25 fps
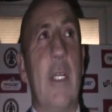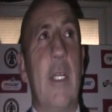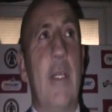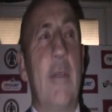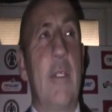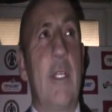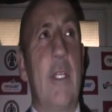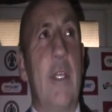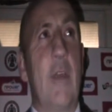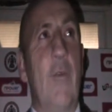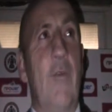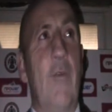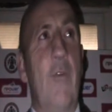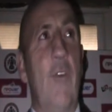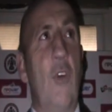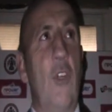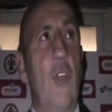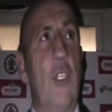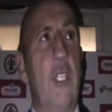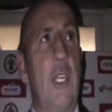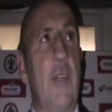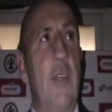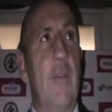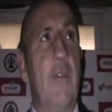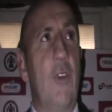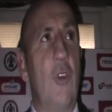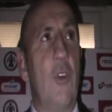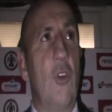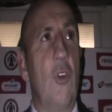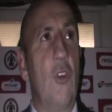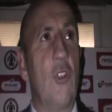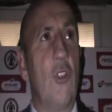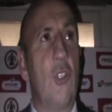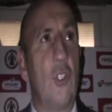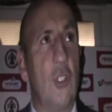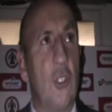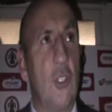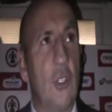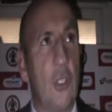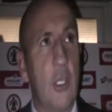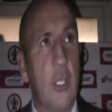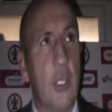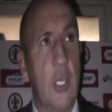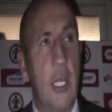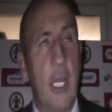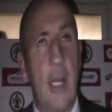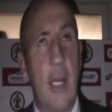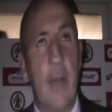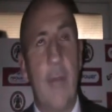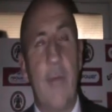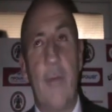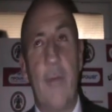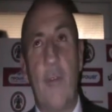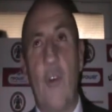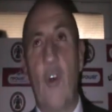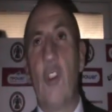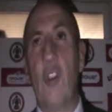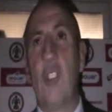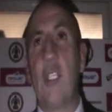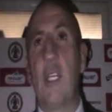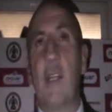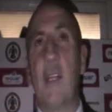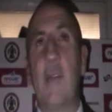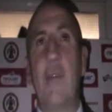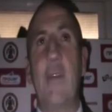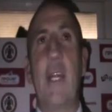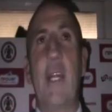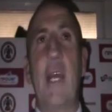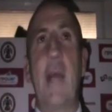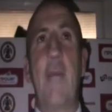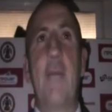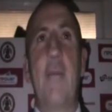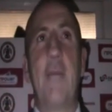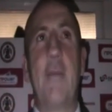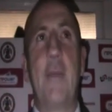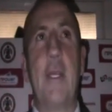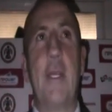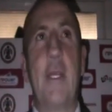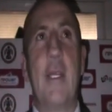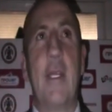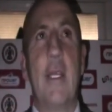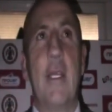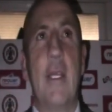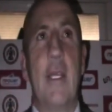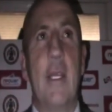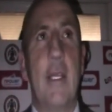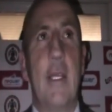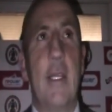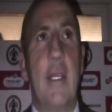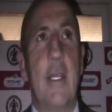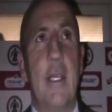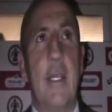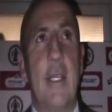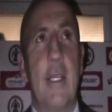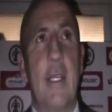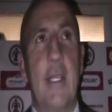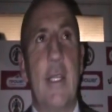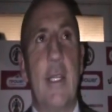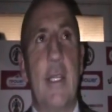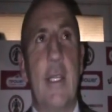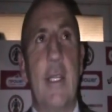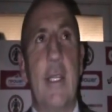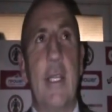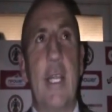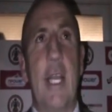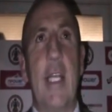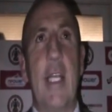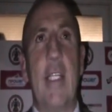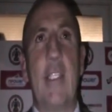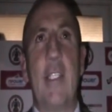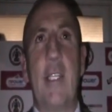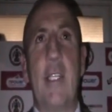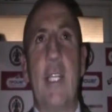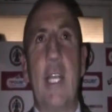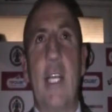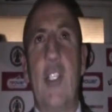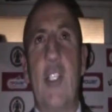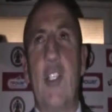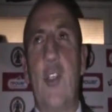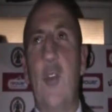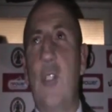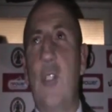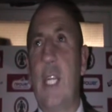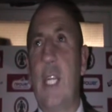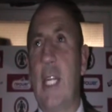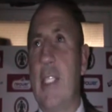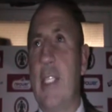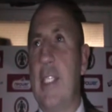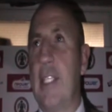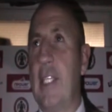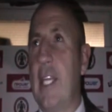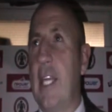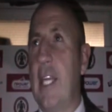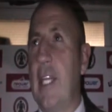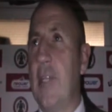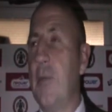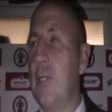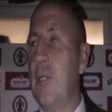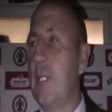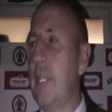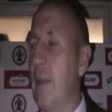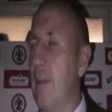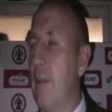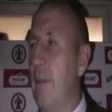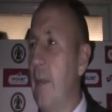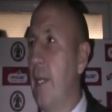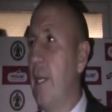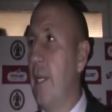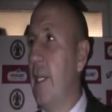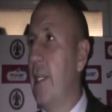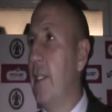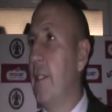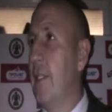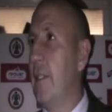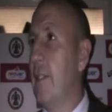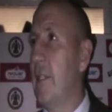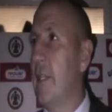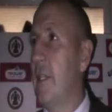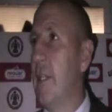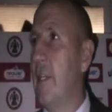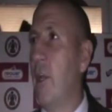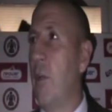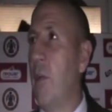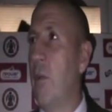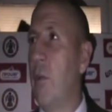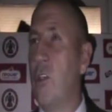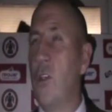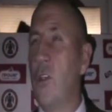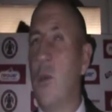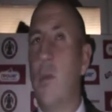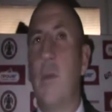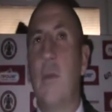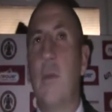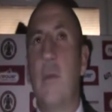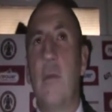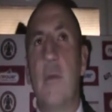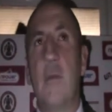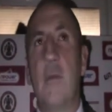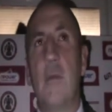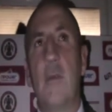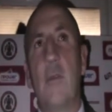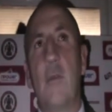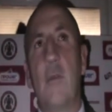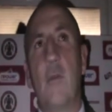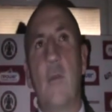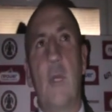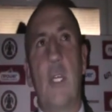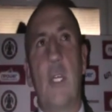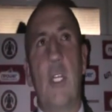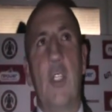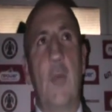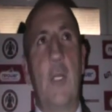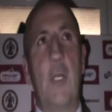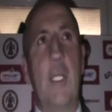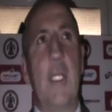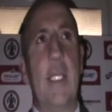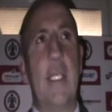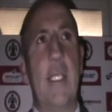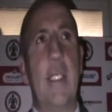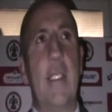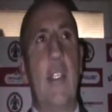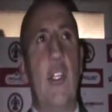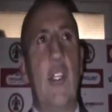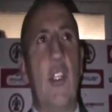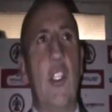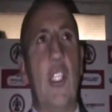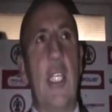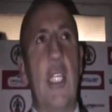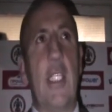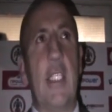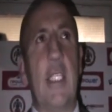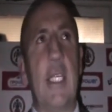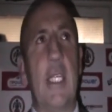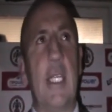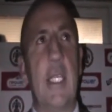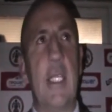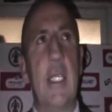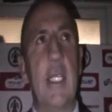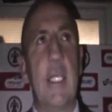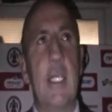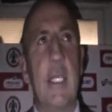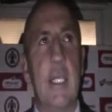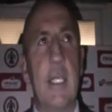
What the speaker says: Well, unfortunately for us, and fortunately for them, their chances they had with 10 men, they gobbled up, whereas we didn't on Saturday.